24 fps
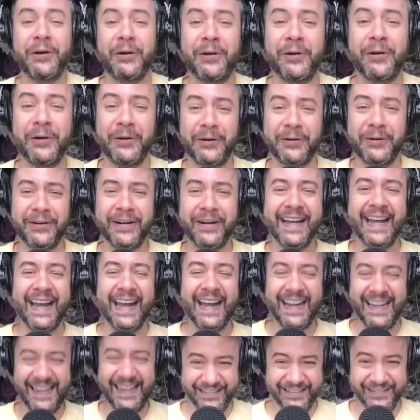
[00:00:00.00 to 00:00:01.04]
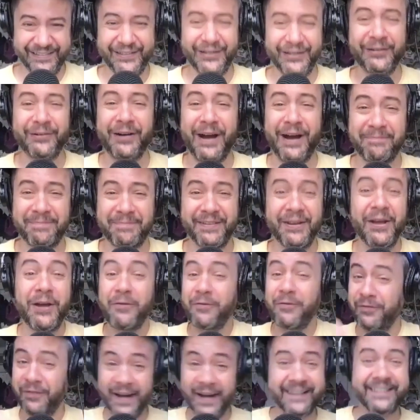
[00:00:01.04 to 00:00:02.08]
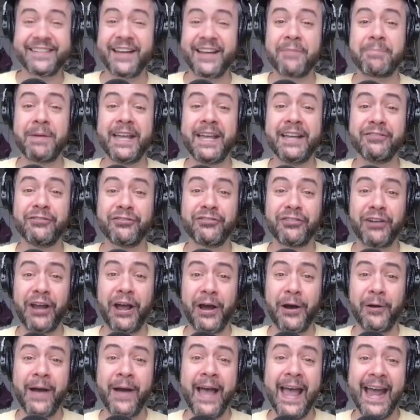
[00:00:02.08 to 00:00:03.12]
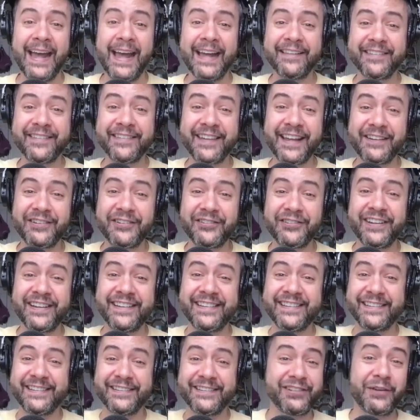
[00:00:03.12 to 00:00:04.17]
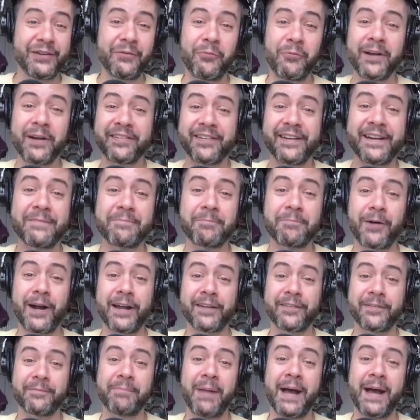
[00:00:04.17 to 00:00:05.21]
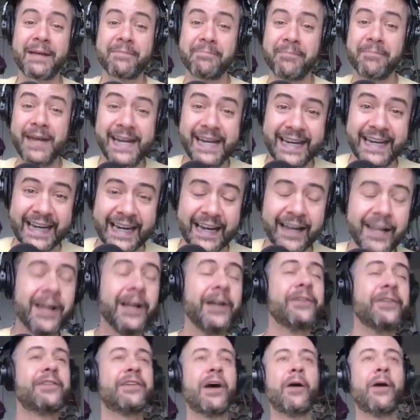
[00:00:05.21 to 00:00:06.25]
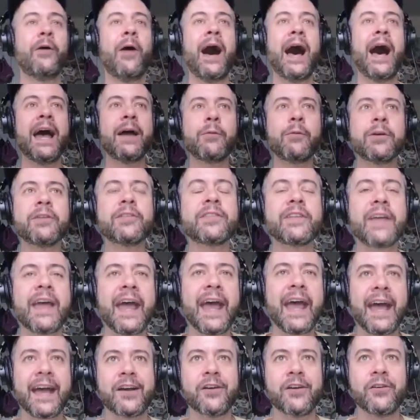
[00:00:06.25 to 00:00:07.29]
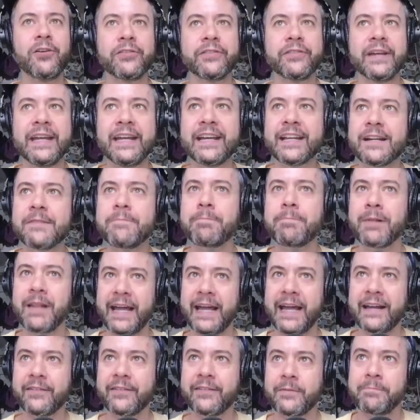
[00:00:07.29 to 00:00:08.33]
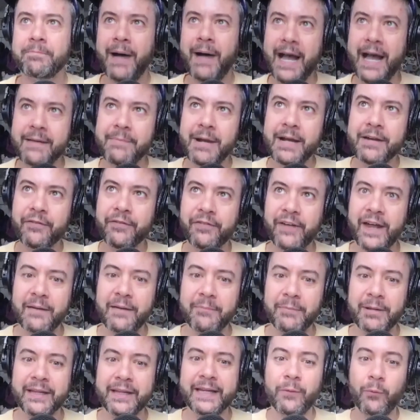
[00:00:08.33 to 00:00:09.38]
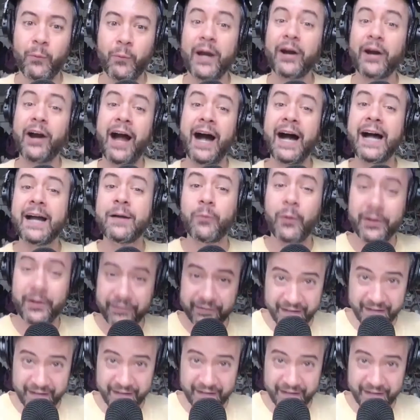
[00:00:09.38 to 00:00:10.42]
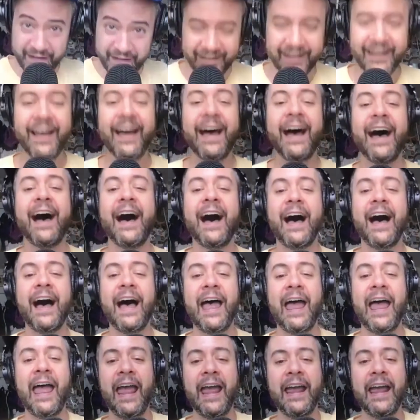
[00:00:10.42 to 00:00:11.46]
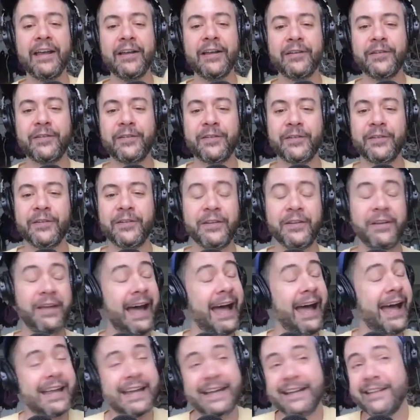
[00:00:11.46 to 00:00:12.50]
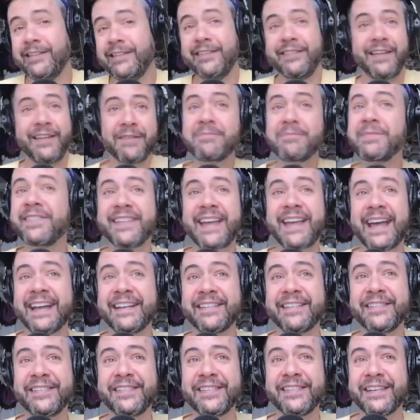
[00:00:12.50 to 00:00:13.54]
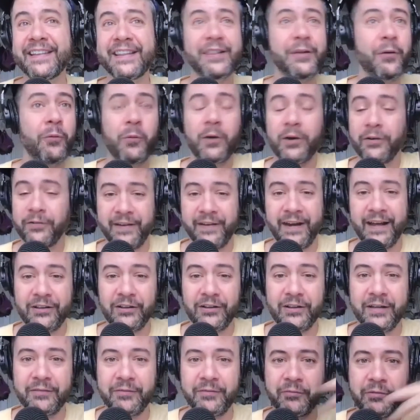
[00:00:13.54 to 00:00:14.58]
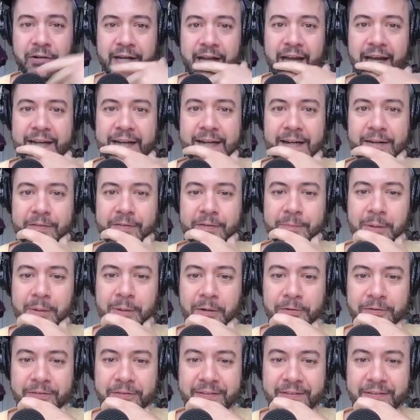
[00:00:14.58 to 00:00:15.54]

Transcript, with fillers: who interrupted, fucked up his show, and said she she wasn't impressed by me. So I was heckled in a place by my family where I was not. Uh, is in some sense the worst heckle I've ever gotten, I suppose.